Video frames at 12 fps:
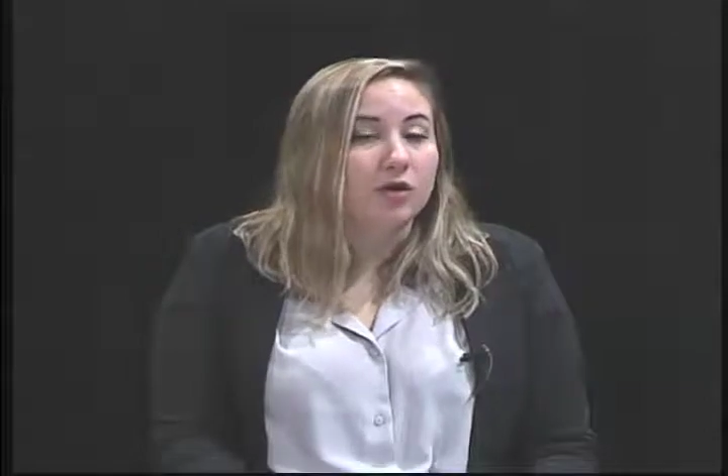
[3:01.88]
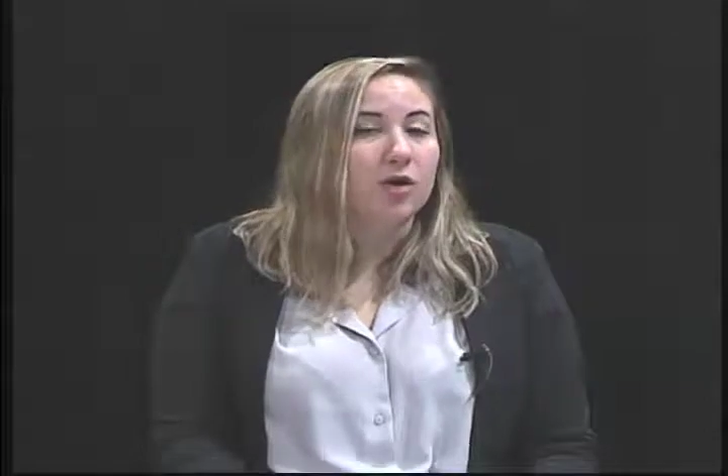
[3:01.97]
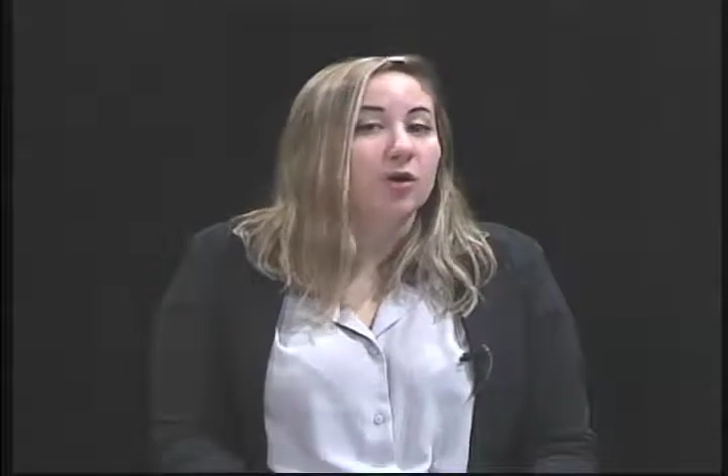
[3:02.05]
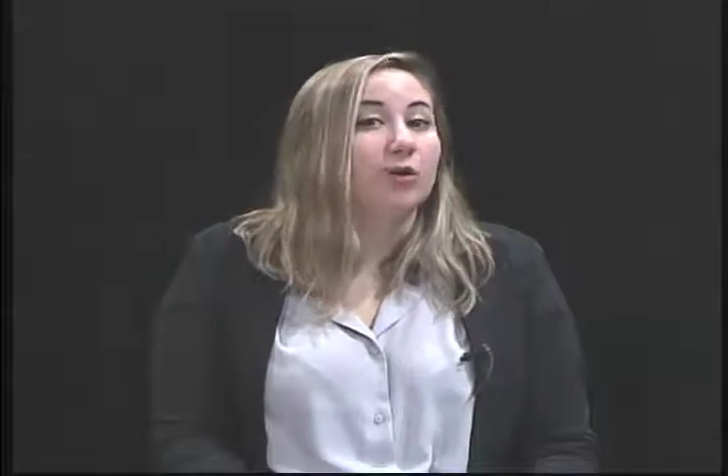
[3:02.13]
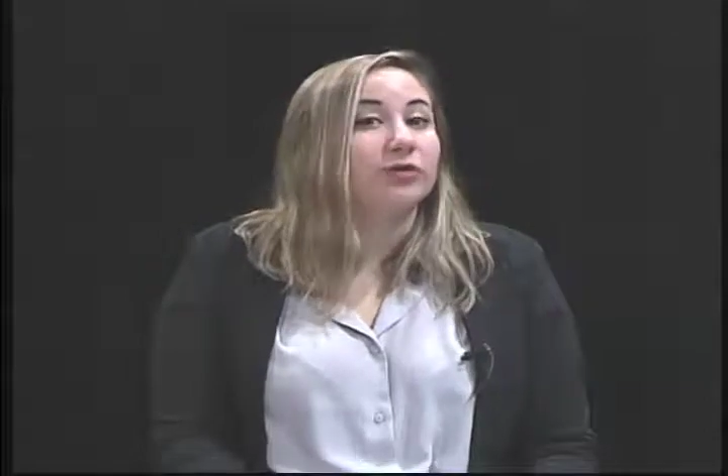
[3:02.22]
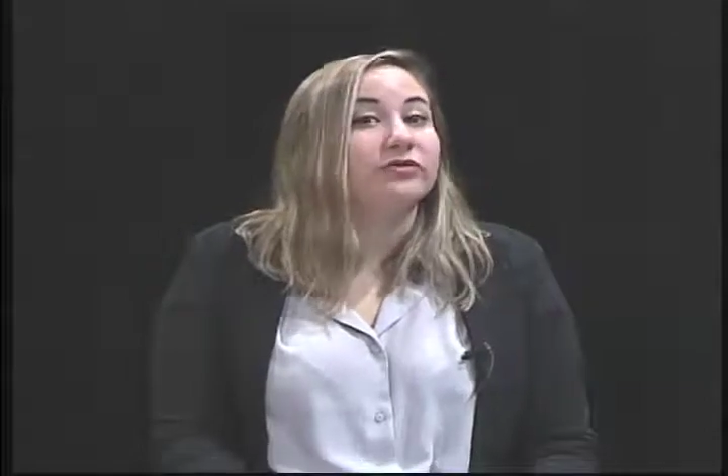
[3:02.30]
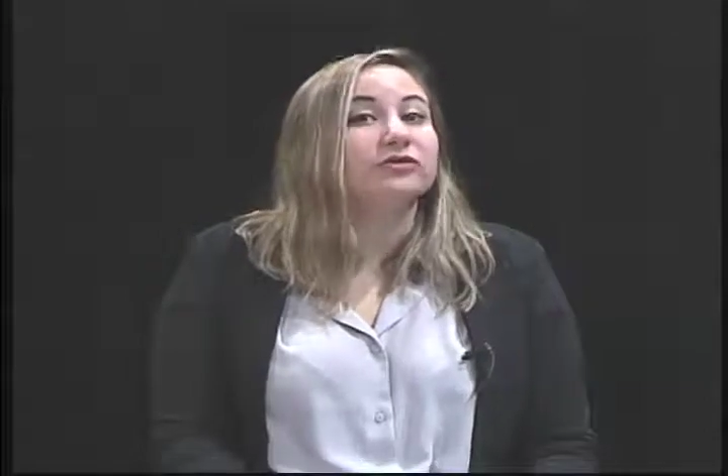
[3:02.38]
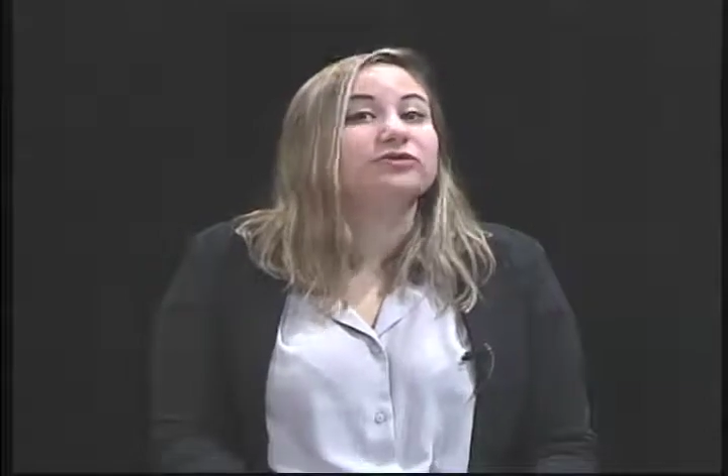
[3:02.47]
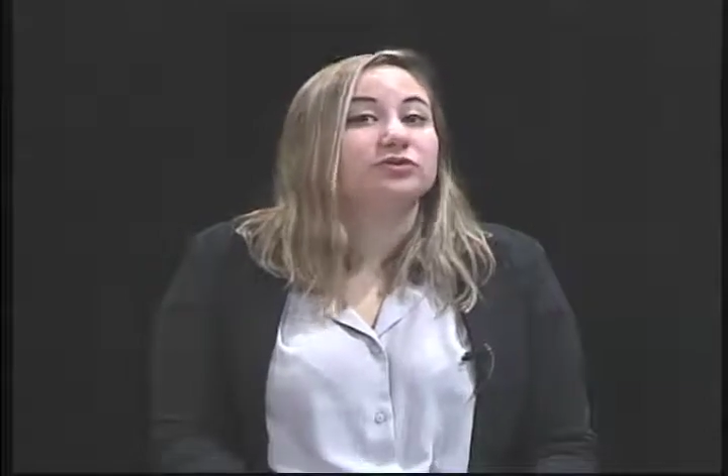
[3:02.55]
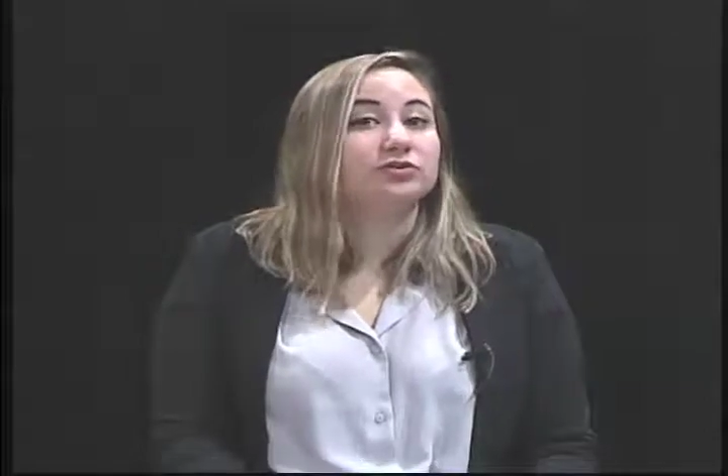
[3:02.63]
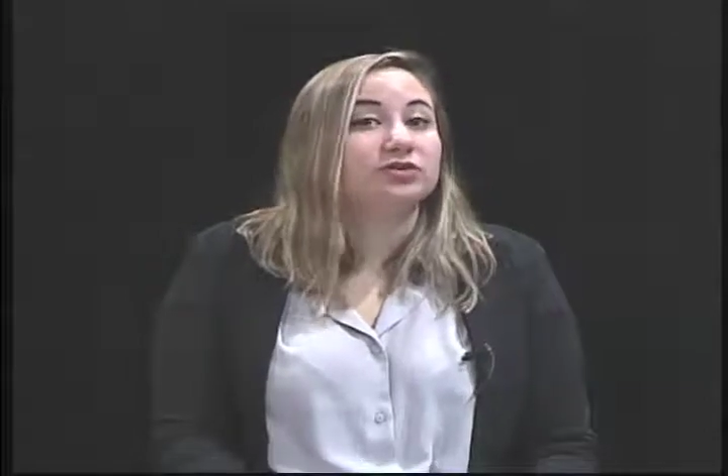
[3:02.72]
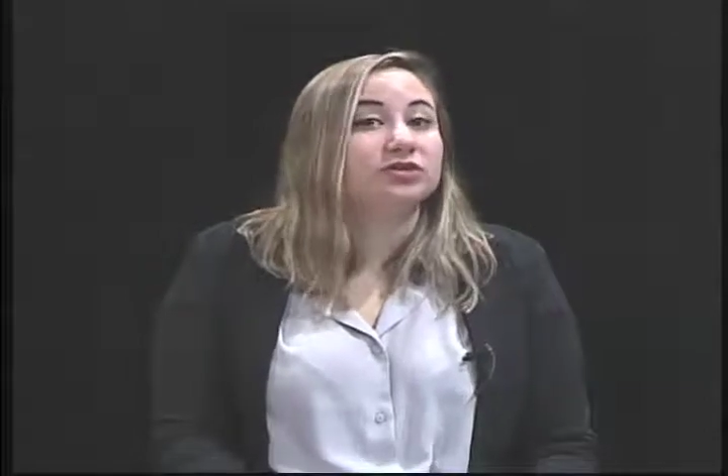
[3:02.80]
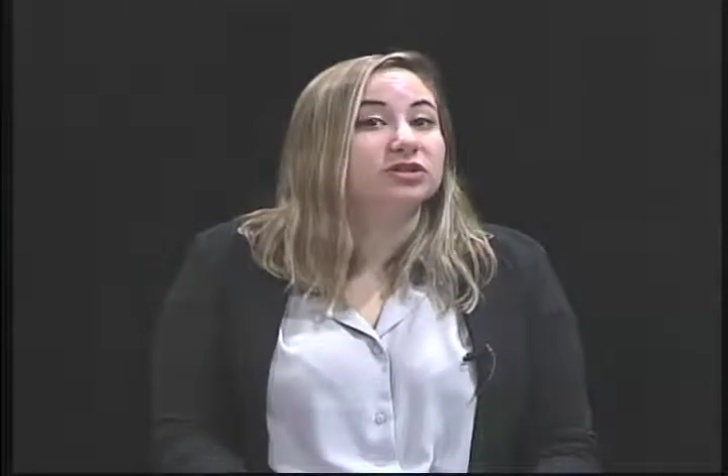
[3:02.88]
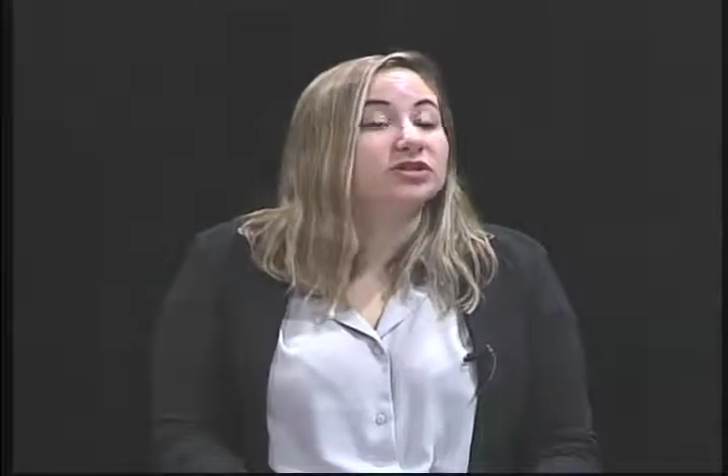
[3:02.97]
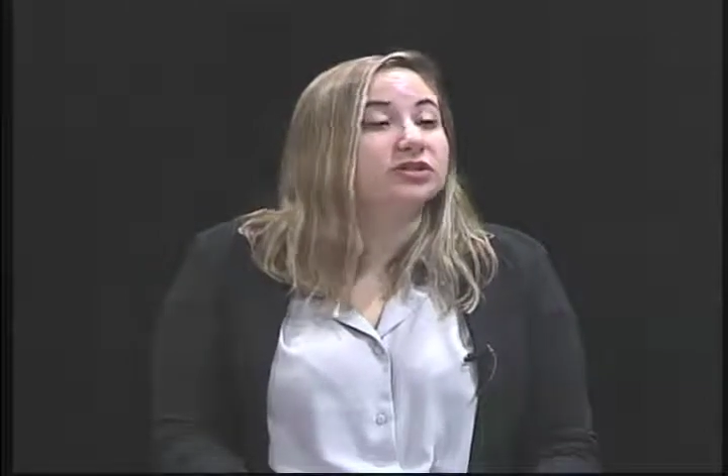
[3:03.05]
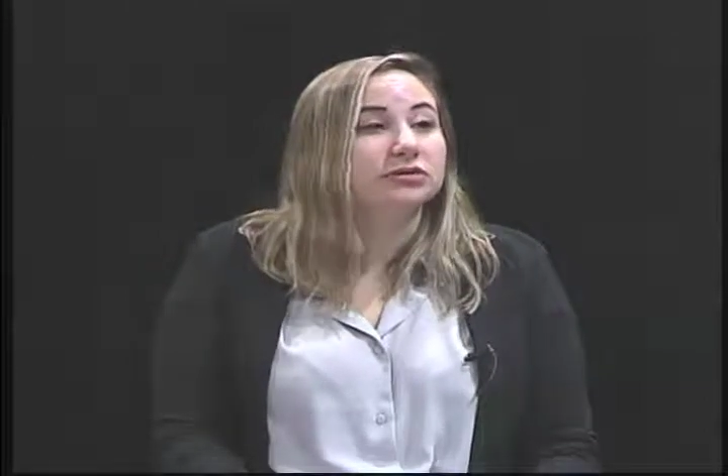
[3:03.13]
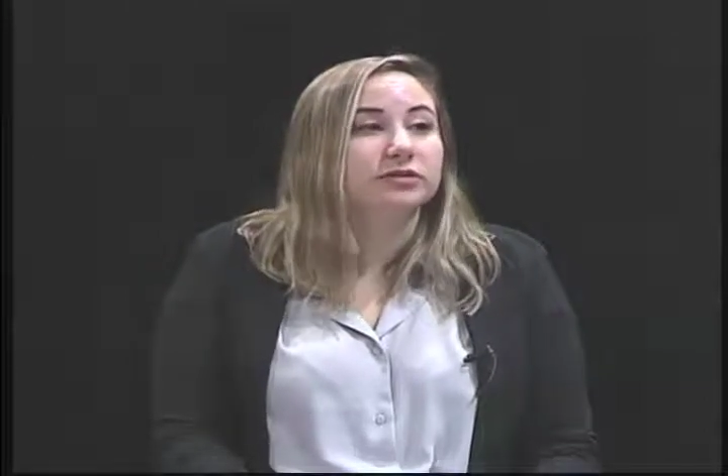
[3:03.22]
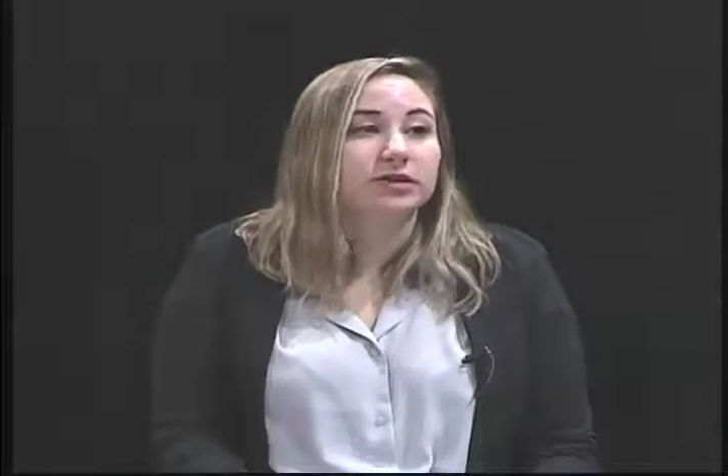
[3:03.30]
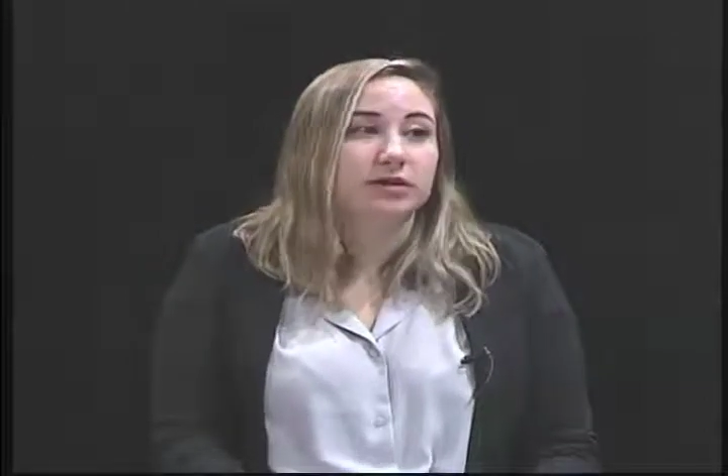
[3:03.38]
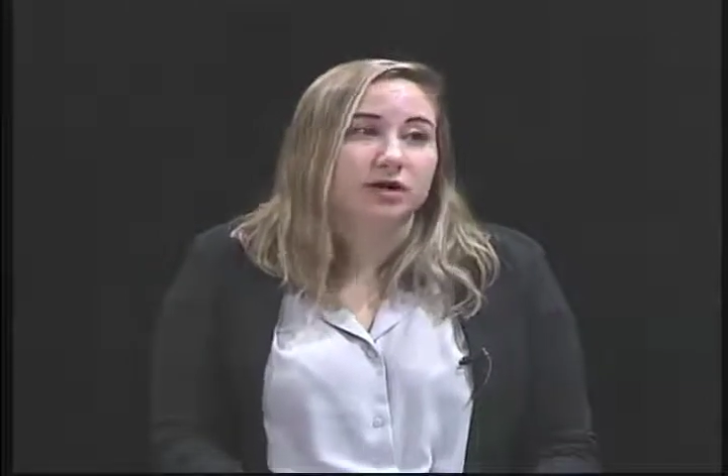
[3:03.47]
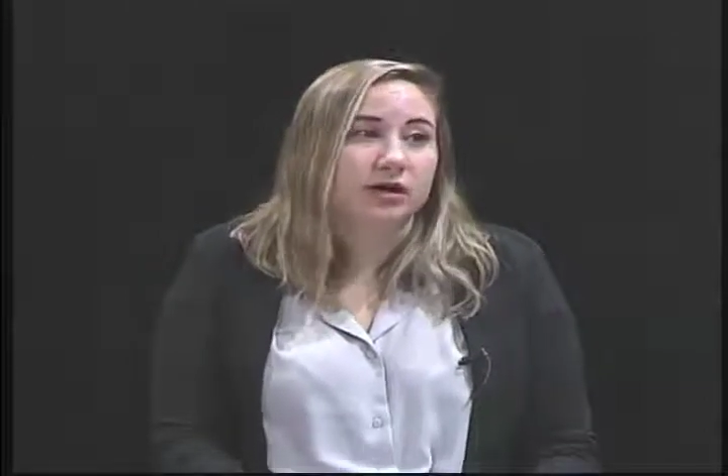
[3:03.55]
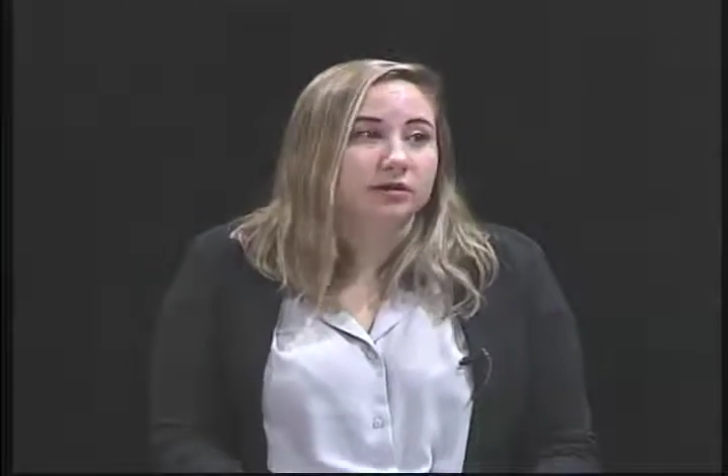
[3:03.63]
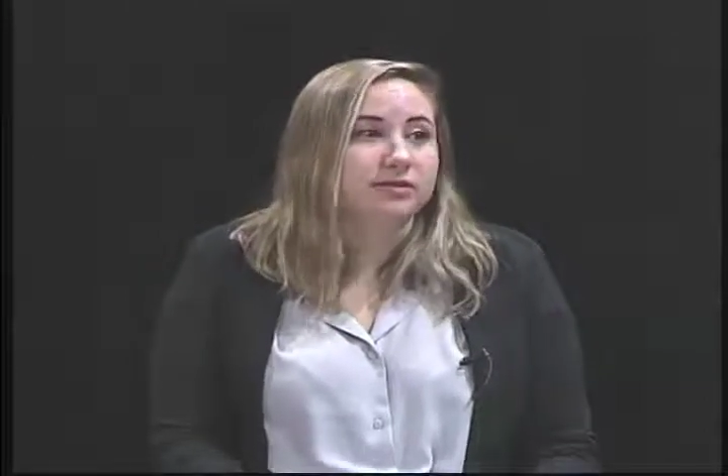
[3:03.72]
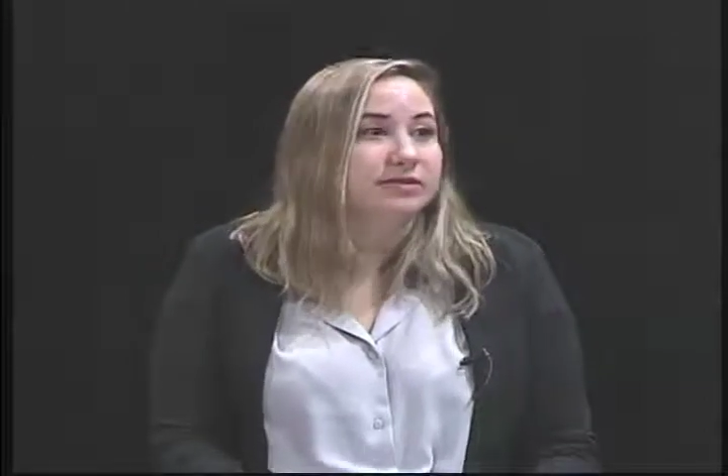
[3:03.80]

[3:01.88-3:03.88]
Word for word: or their social security card